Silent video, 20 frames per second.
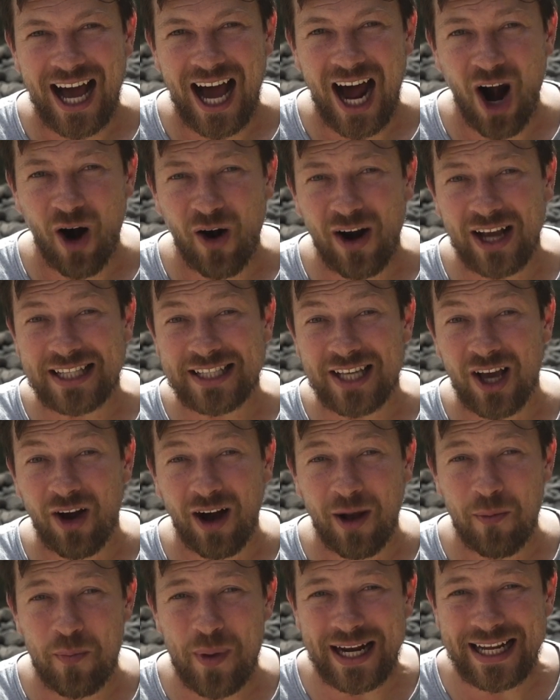All right, so
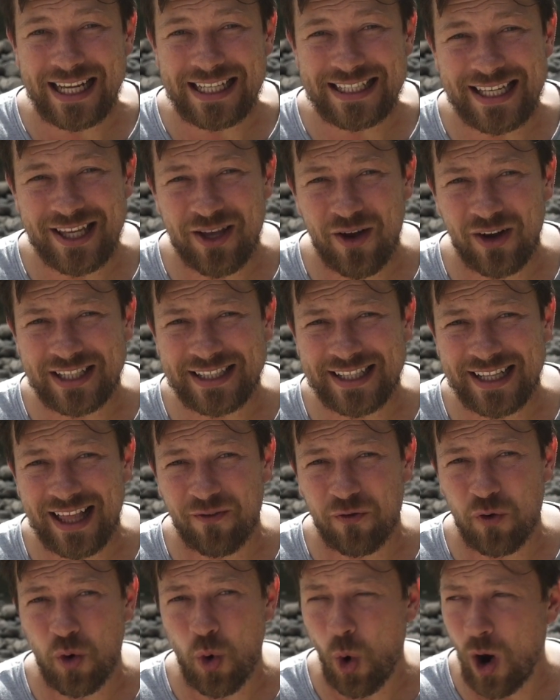I better continue. I still
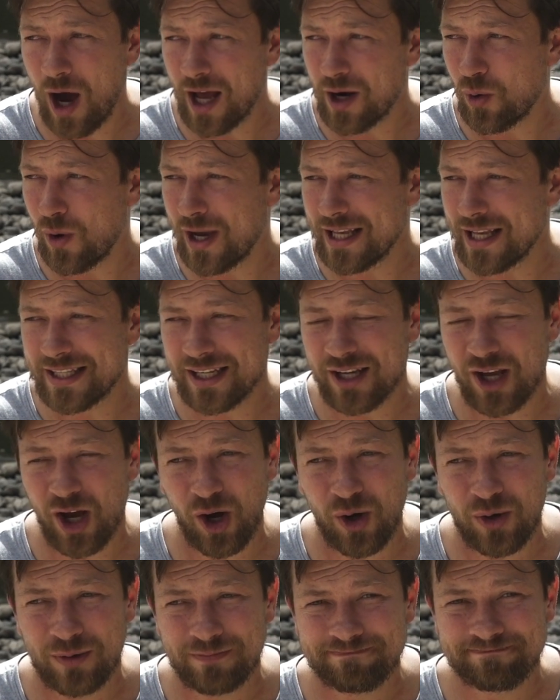have quite a way to
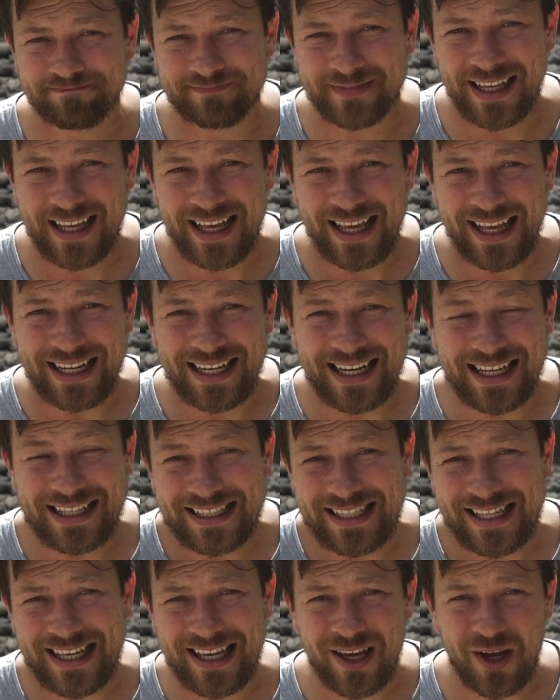go. Let's
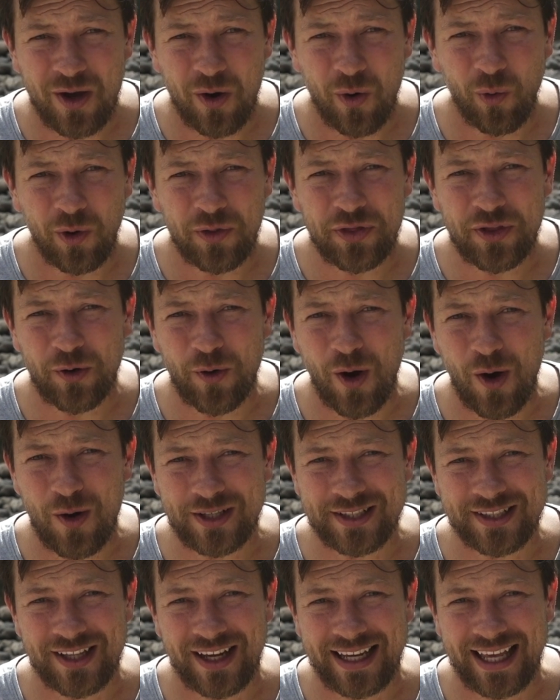see what the road
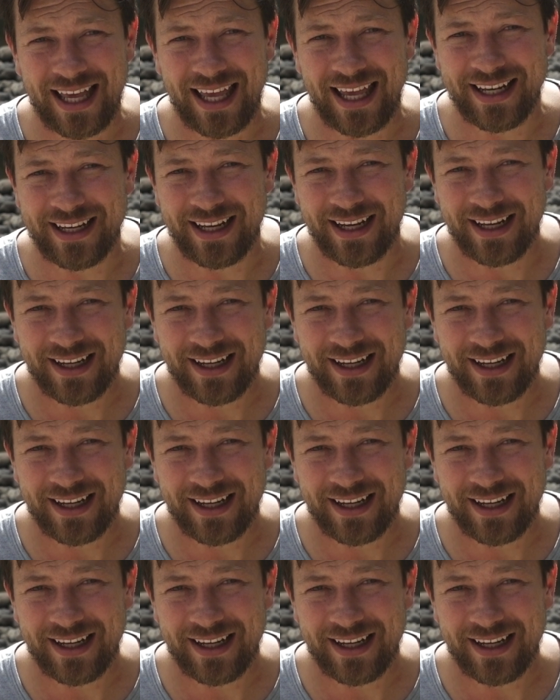is like ahead.